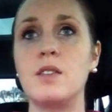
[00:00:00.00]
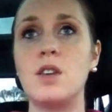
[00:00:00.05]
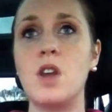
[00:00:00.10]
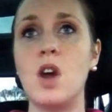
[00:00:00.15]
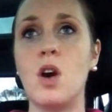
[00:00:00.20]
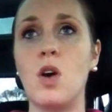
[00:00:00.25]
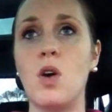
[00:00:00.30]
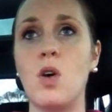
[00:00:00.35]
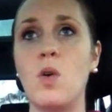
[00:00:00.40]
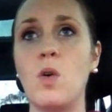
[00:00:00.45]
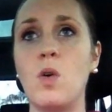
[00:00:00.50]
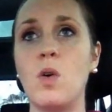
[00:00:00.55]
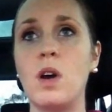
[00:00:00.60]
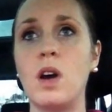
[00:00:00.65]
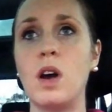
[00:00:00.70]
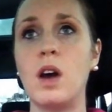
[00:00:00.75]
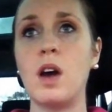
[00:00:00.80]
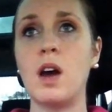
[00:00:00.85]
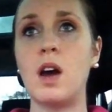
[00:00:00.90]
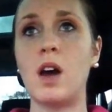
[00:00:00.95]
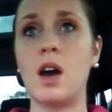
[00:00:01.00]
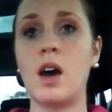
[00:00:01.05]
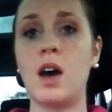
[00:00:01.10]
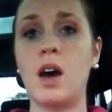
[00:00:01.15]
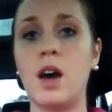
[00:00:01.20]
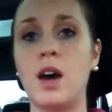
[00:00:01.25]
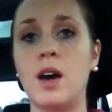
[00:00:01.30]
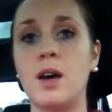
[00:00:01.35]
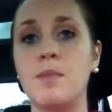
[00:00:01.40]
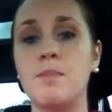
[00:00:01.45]
no
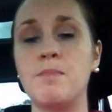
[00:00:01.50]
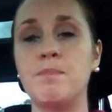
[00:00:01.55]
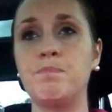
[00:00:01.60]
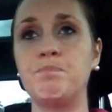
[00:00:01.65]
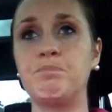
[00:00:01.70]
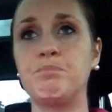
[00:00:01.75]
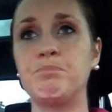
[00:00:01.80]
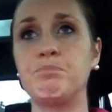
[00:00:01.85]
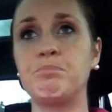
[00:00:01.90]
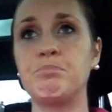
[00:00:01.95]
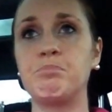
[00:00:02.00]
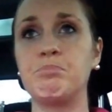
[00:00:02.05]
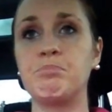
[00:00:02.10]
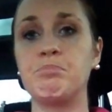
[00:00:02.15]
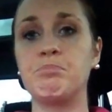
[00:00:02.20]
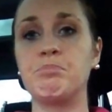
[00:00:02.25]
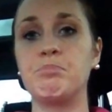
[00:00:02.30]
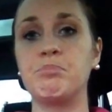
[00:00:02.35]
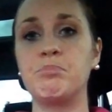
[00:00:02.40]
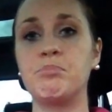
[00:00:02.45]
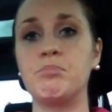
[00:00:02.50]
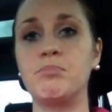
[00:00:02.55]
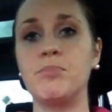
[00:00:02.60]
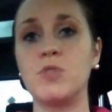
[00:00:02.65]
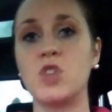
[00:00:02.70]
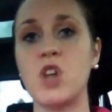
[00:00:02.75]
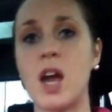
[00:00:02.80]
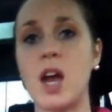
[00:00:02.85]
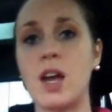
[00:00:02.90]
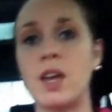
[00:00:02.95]
um,
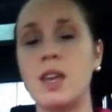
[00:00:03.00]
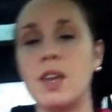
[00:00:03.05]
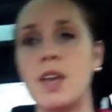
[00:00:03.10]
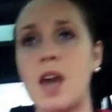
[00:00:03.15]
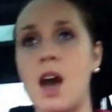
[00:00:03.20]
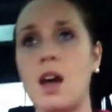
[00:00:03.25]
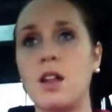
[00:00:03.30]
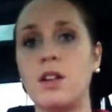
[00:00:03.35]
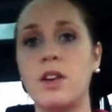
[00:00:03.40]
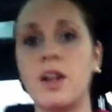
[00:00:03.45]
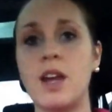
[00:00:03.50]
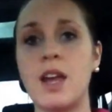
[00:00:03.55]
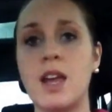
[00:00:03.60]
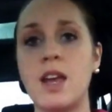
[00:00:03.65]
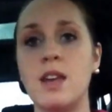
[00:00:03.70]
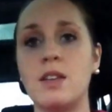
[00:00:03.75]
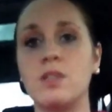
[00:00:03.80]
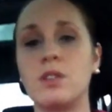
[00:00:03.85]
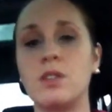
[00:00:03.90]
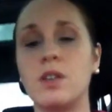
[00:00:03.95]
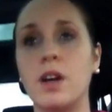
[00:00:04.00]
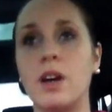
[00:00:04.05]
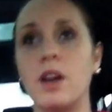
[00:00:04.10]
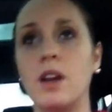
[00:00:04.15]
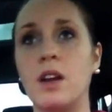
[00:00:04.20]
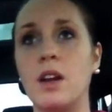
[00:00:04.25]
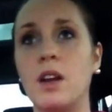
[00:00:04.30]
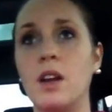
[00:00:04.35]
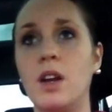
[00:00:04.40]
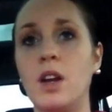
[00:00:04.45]
tracking calories
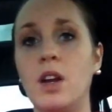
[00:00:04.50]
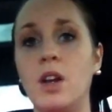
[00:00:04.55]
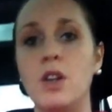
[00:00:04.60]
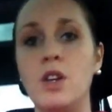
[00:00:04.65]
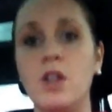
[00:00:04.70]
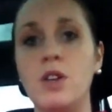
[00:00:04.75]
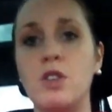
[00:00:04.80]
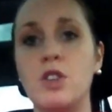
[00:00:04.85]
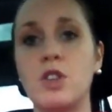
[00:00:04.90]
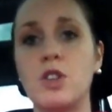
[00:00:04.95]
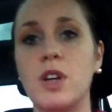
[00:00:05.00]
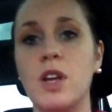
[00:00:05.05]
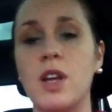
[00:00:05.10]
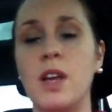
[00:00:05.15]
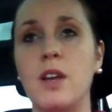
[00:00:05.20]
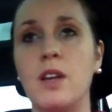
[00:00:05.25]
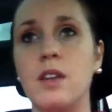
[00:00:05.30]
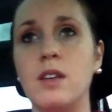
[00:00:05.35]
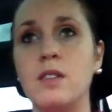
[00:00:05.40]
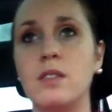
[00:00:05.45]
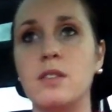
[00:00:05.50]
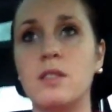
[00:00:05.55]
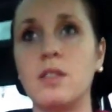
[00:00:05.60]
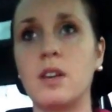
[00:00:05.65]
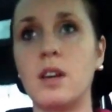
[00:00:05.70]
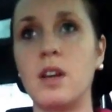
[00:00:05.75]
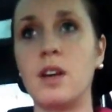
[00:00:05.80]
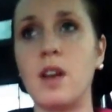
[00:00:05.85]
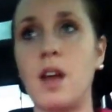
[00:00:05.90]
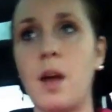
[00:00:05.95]
or nutrients
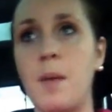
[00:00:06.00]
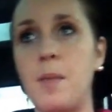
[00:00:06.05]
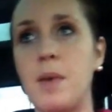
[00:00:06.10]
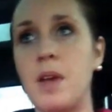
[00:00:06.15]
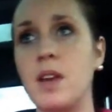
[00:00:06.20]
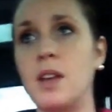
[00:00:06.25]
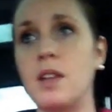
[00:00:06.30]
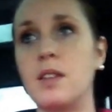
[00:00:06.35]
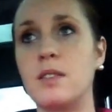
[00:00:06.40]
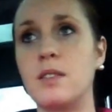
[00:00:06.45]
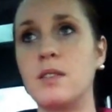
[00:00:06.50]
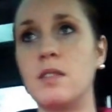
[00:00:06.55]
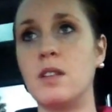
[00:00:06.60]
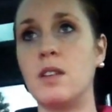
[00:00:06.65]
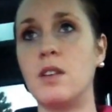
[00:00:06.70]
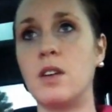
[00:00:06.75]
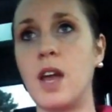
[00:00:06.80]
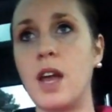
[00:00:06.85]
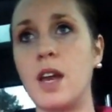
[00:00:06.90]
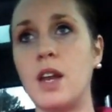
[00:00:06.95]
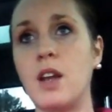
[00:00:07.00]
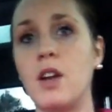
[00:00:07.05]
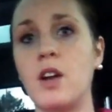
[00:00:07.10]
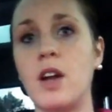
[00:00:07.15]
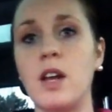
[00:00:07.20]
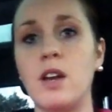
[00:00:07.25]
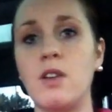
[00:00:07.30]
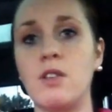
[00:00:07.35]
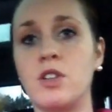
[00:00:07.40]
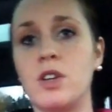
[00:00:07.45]
or I mean it's you're getting
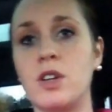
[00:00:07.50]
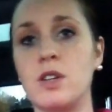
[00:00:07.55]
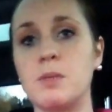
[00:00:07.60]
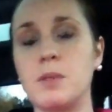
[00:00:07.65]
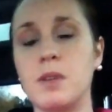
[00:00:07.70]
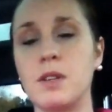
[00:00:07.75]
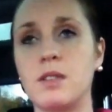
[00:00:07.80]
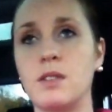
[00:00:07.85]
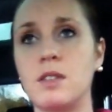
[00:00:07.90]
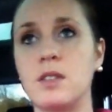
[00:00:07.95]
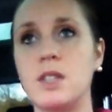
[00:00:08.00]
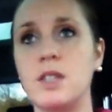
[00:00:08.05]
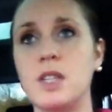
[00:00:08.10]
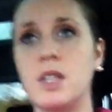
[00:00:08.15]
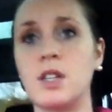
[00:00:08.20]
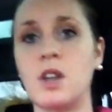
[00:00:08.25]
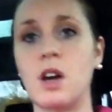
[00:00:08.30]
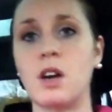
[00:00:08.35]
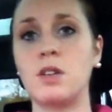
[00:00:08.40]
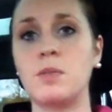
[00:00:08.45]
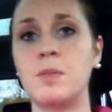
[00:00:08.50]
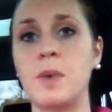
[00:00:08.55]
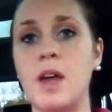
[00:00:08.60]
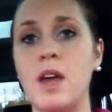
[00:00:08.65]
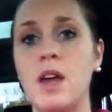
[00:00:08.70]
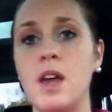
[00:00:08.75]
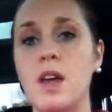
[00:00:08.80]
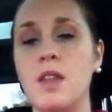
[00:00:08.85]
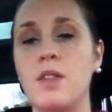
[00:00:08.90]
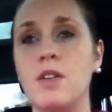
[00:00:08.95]
great nutrients because it's a detox, but
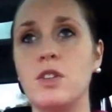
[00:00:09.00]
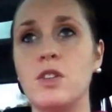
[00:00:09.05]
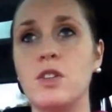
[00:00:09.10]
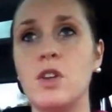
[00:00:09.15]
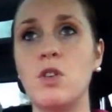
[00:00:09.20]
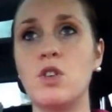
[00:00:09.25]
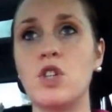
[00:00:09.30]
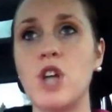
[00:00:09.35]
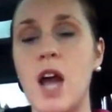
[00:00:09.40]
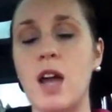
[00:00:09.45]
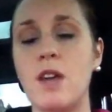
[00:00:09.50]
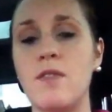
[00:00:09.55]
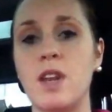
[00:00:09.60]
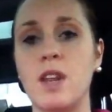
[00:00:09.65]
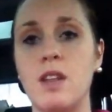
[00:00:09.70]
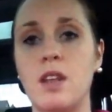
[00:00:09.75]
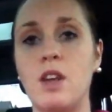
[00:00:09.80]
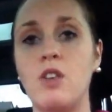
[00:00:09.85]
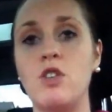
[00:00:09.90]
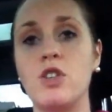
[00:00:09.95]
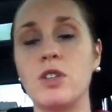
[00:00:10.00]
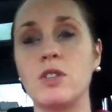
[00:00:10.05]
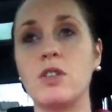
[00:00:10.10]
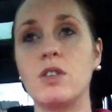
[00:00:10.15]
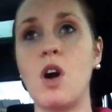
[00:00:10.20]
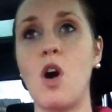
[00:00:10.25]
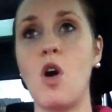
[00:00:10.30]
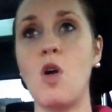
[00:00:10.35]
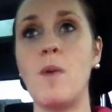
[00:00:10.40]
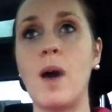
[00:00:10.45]
there's no tracking of anything. You just
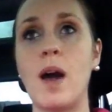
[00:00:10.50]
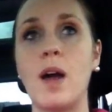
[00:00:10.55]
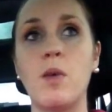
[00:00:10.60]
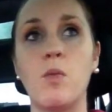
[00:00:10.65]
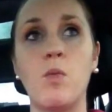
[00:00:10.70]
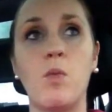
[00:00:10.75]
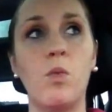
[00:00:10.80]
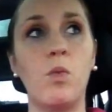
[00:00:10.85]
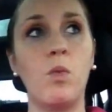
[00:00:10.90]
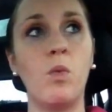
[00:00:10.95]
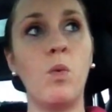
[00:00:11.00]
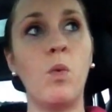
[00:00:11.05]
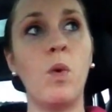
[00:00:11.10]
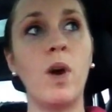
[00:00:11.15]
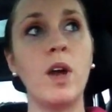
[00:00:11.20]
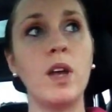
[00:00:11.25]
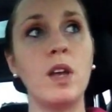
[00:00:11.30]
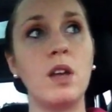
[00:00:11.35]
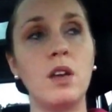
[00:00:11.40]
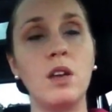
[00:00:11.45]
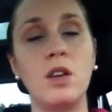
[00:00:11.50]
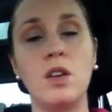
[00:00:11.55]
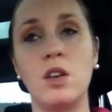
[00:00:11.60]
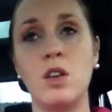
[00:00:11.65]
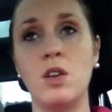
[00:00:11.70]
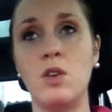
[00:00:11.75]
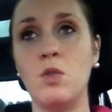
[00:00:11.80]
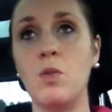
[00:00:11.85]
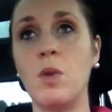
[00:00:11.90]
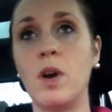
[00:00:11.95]
go by what
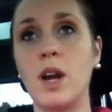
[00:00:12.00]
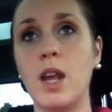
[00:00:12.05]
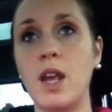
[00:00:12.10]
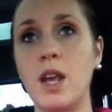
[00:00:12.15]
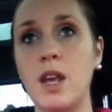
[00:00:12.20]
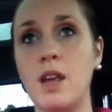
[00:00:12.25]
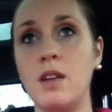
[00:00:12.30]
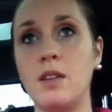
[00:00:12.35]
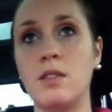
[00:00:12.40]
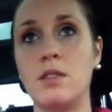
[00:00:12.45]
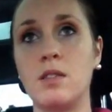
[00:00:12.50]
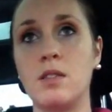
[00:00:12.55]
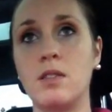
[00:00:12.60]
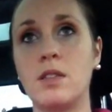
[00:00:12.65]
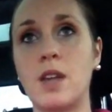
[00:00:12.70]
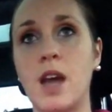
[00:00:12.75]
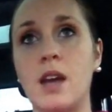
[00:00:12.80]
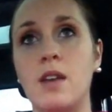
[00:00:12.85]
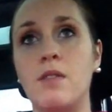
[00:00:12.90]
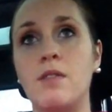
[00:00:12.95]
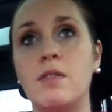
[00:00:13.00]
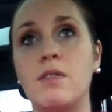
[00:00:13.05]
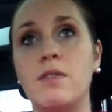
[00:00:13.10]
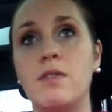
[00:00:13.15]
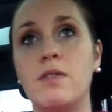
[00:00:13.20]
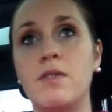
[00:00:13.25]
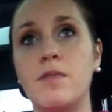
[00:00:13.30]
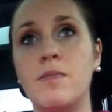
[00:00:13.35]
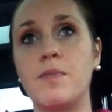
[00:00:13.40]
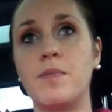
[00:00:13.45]
you want to eat. So it's kind of
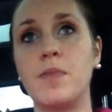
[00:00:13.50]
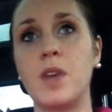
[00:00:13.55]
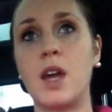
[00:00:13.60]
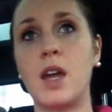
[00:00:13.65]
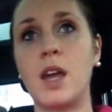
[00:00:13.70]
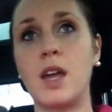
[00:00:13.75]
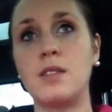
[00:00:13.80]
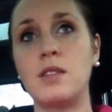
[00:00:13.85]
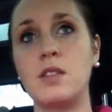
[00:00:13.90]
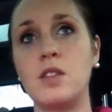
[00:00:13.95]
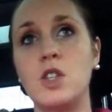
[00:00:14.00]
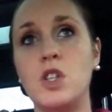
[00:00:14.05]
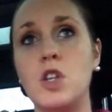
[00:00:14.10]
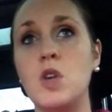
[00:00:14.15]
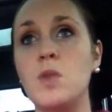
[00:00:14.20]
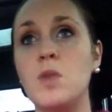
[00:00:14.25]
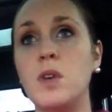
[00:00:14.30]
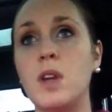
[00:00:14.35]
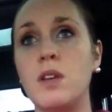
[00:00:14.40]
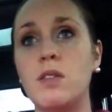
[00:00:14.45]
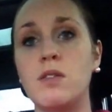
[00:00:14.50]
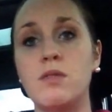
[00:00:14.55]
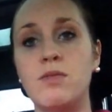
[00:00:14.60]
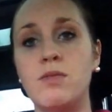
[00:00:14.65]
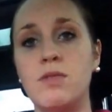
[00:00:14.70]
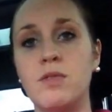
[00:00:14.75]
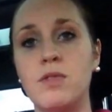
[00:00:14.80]
I guess intuitive